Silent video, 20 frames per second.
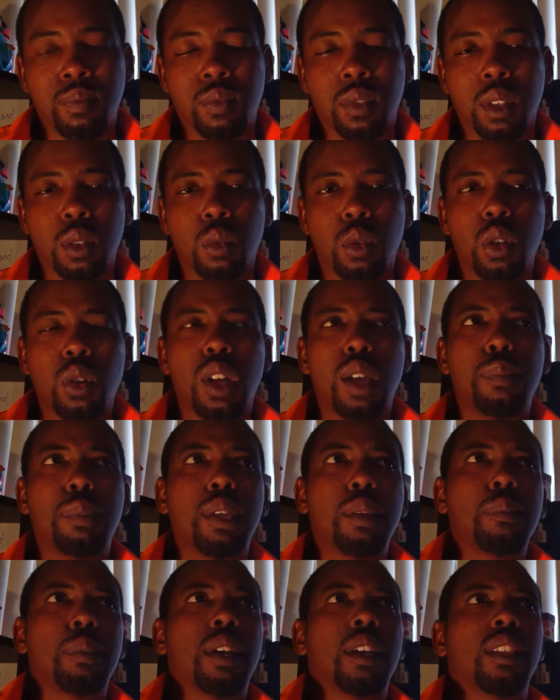What do I
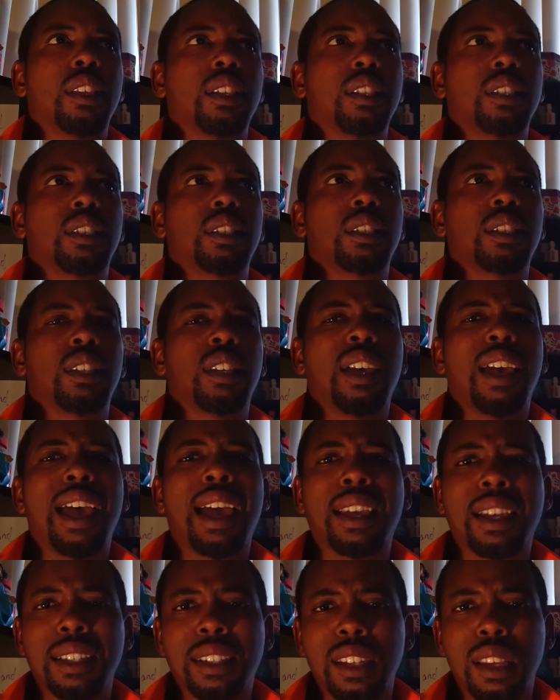mean by this?
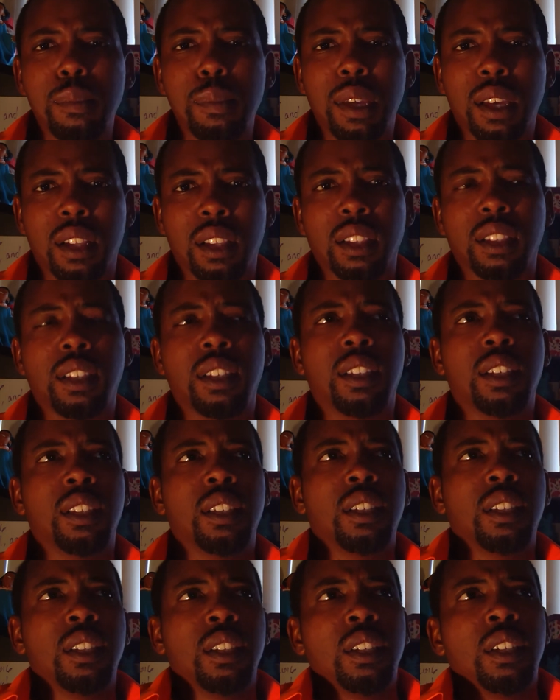Academically,
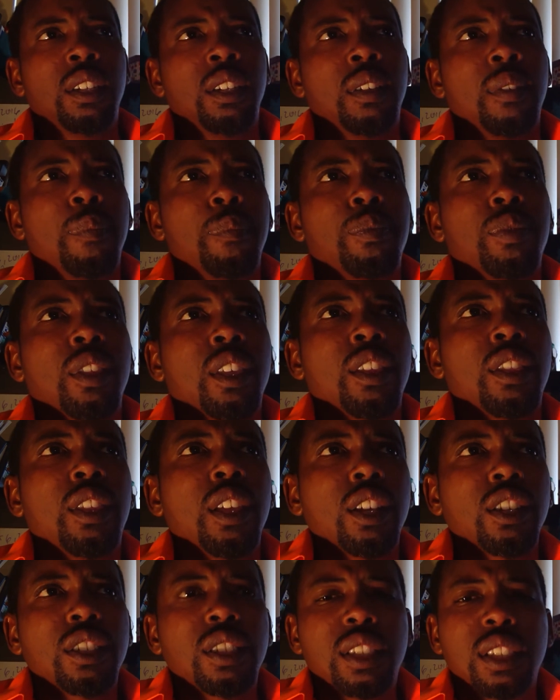
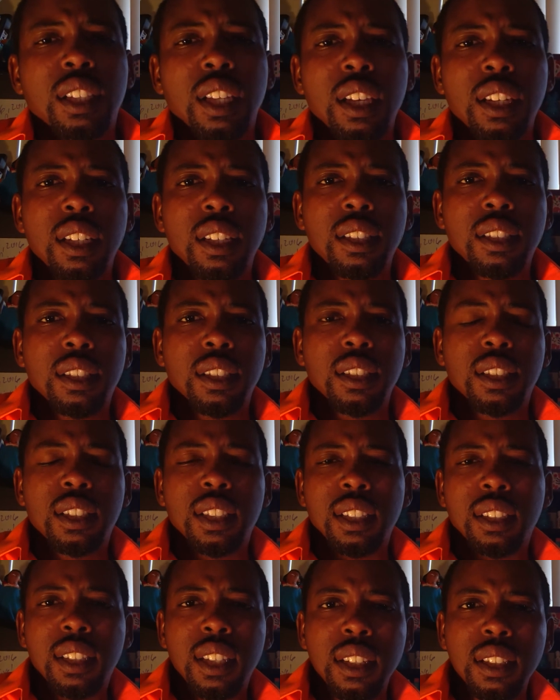there's studies and
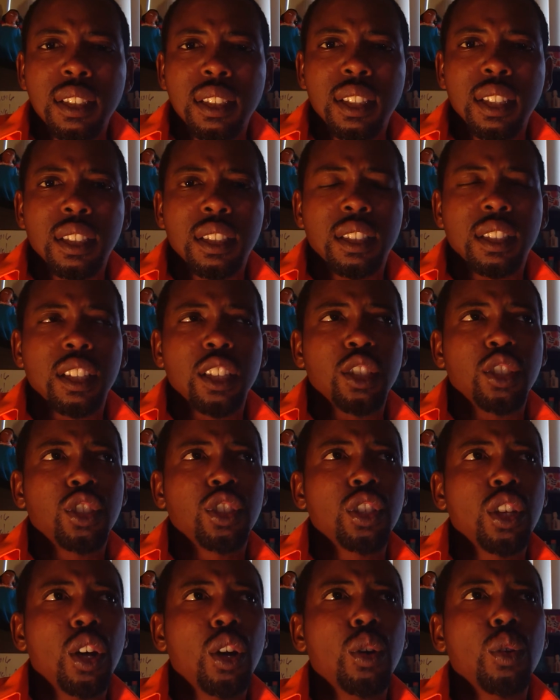statistics that
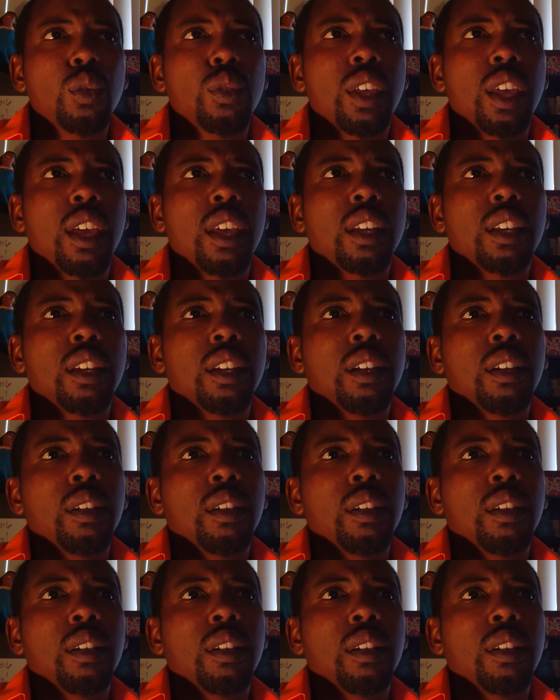show that